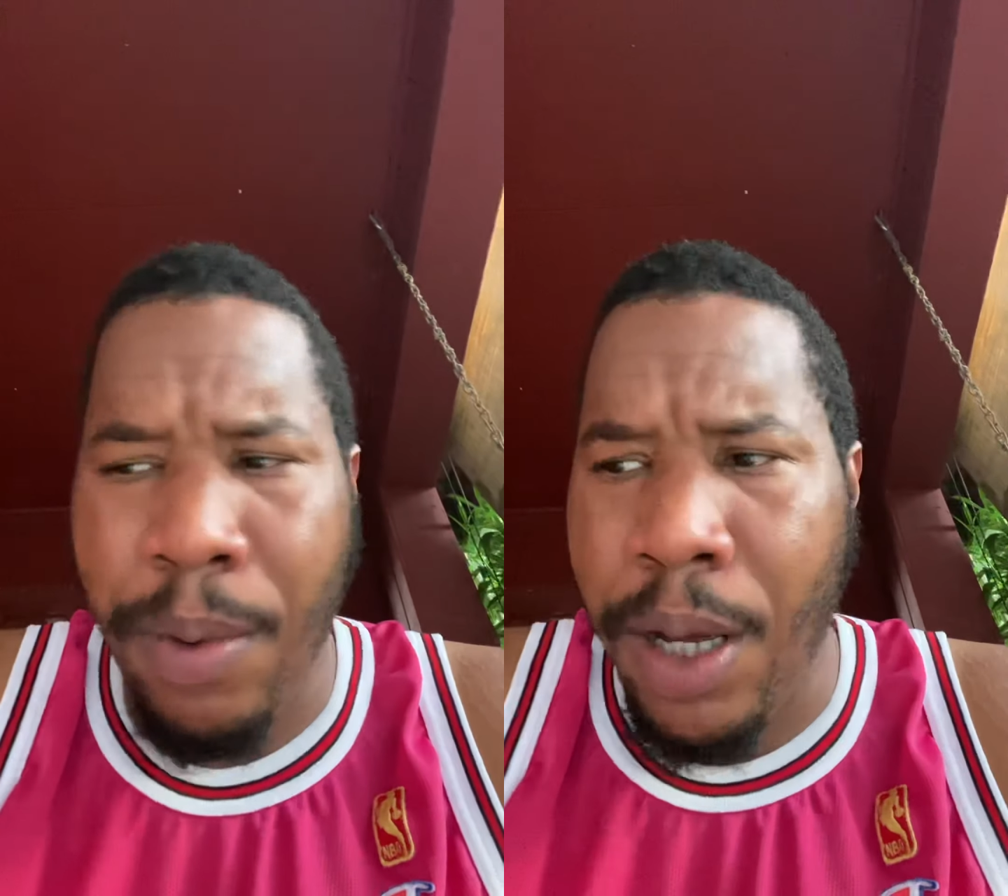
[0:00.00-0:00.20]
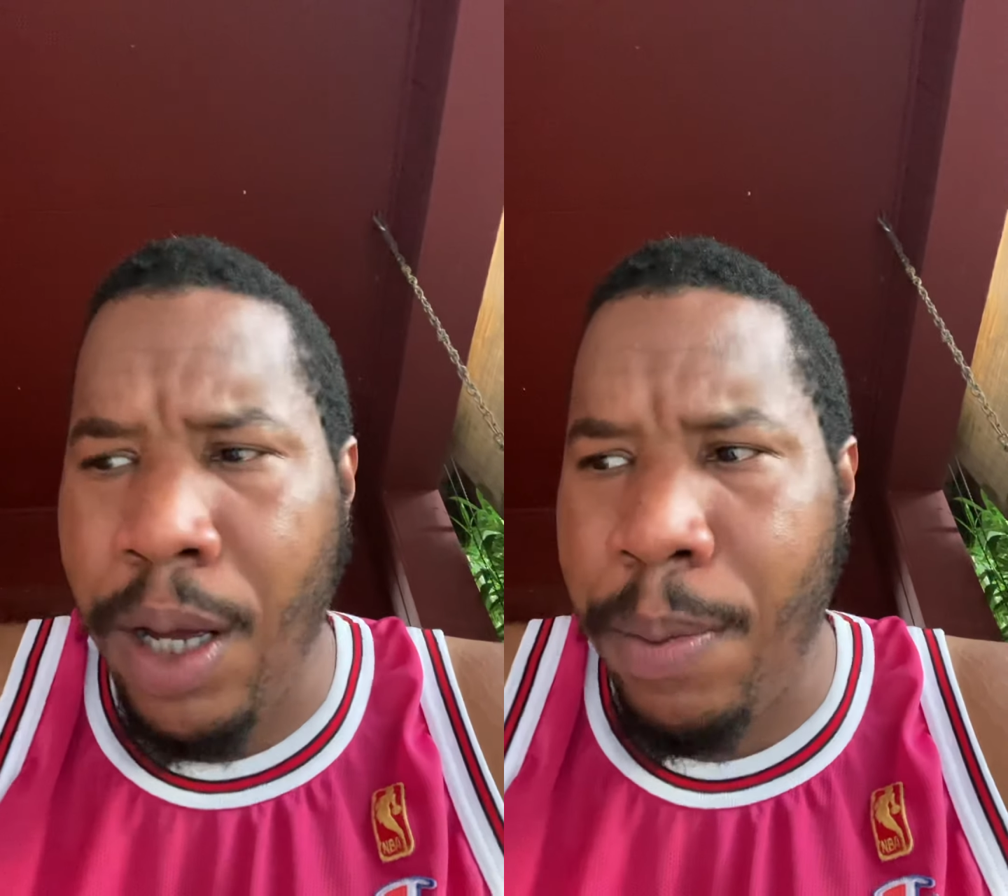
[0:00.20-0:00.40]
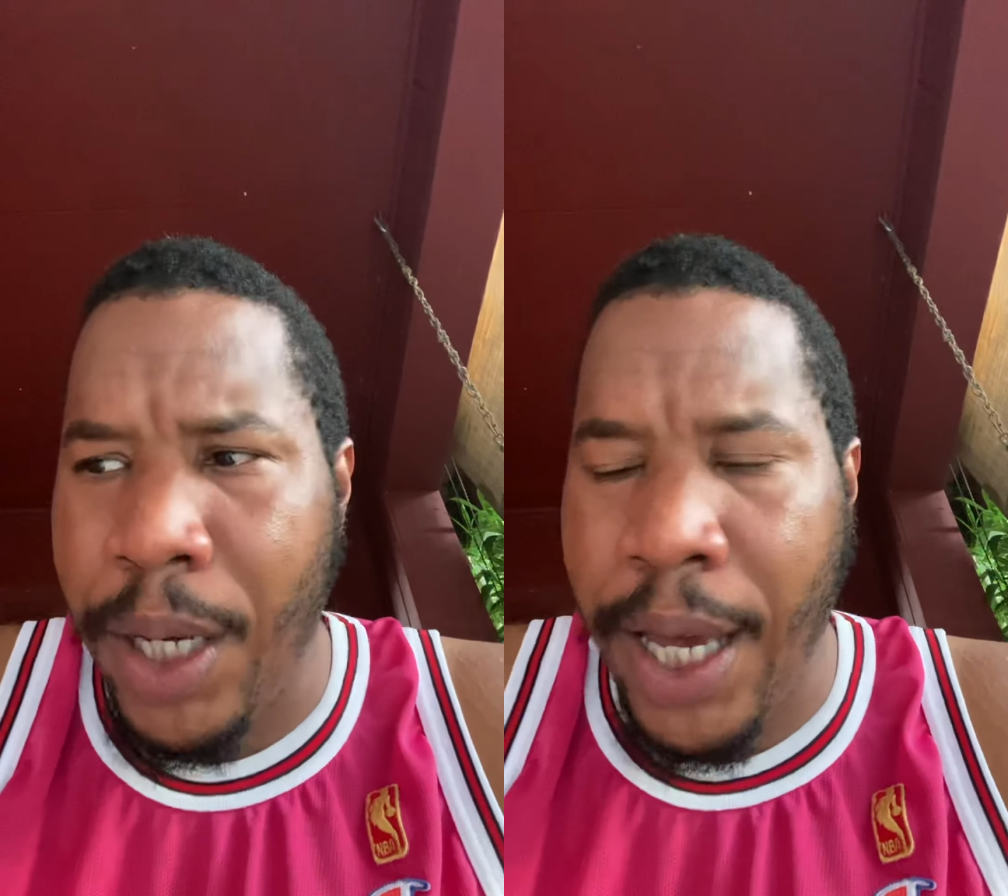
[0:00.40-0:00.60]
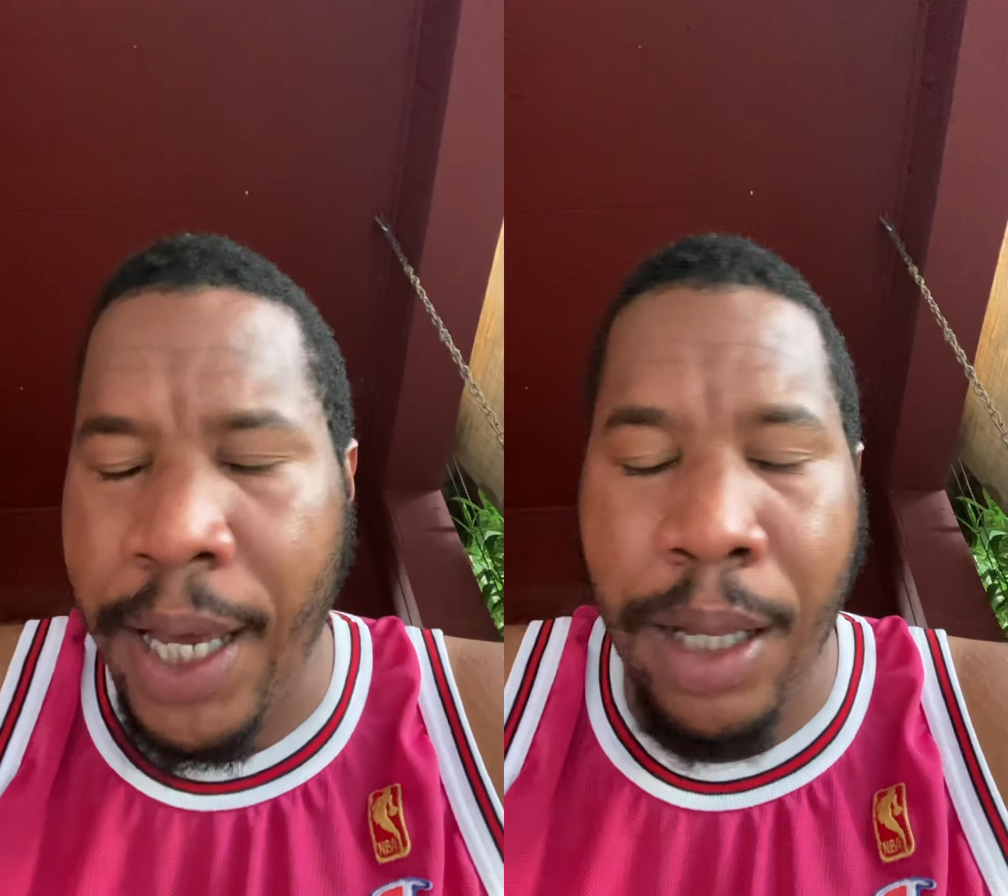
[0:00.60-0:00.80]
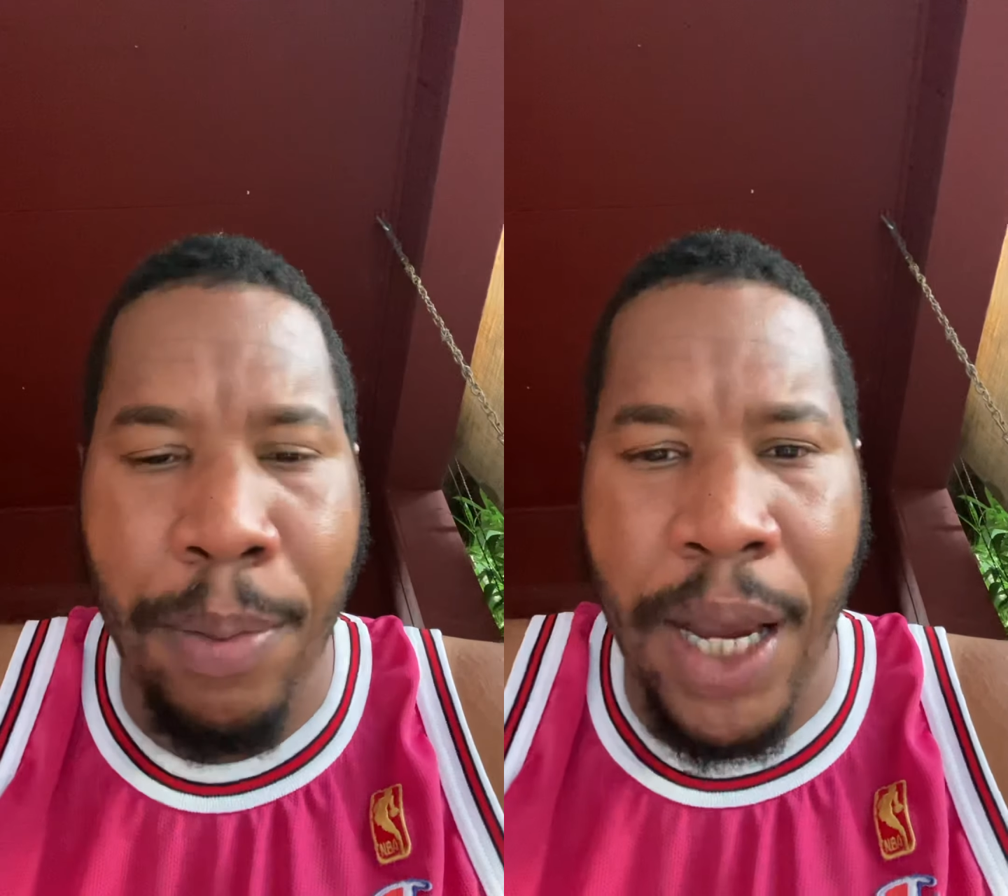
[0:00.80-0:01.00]
uh,
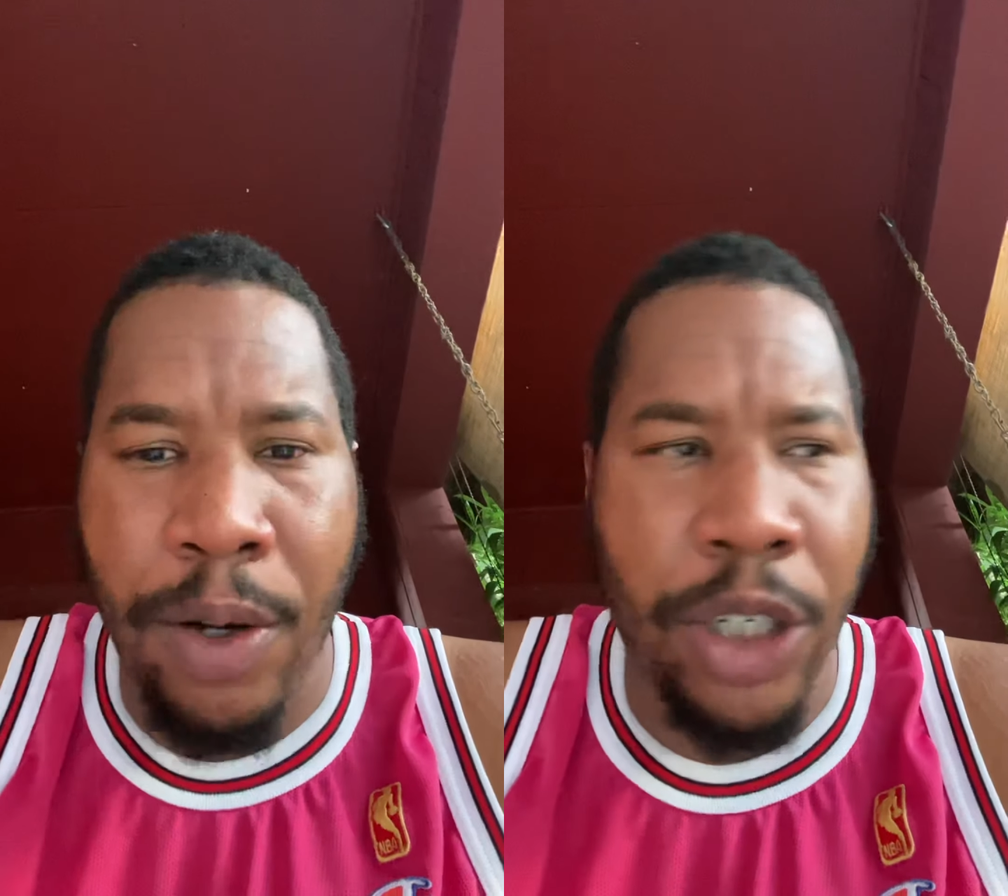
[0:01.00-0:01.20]
Michaela Mayer.